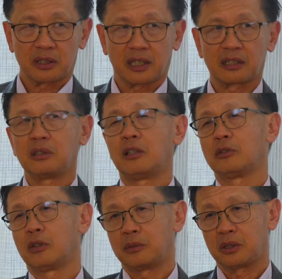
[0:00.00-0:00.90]
As you know,
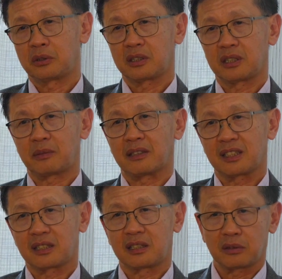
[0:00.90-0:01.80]
normal uterus is about
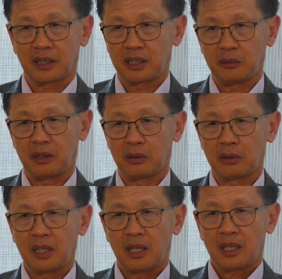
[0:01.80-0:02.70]
60 to 80 mil.
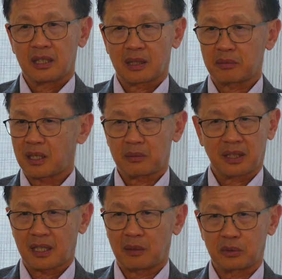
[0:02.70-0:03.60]
Sometimes they
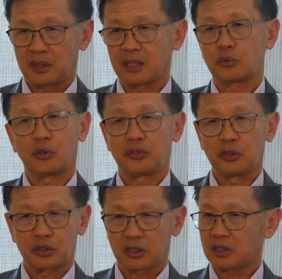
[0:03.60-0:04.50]
come to us with
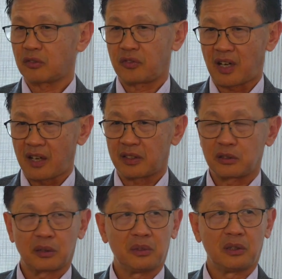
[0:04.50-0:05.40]
uterus
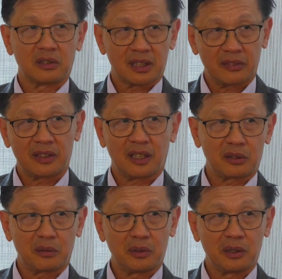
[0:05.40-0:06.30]
500 mil,
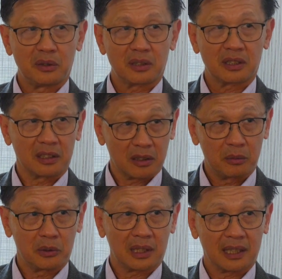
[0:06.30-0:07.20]
700 mils. It's
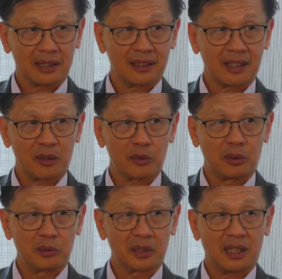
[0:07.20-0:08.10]
almost like 10 times
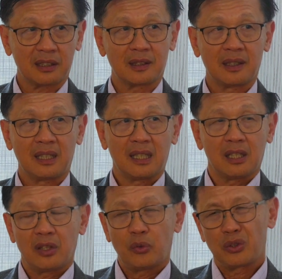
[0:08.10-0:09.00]
normal size.
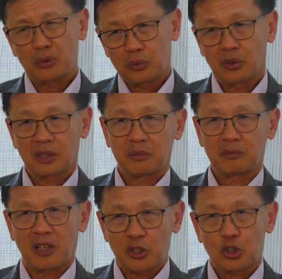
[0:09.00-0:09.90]
We don't want them,
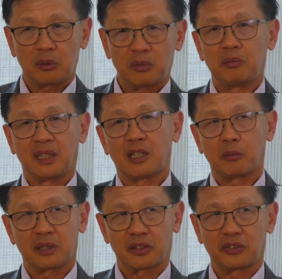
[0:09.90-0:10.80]
one treatment may not be
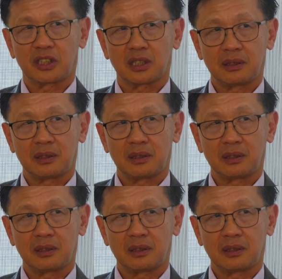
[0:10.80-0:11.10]
sufficient.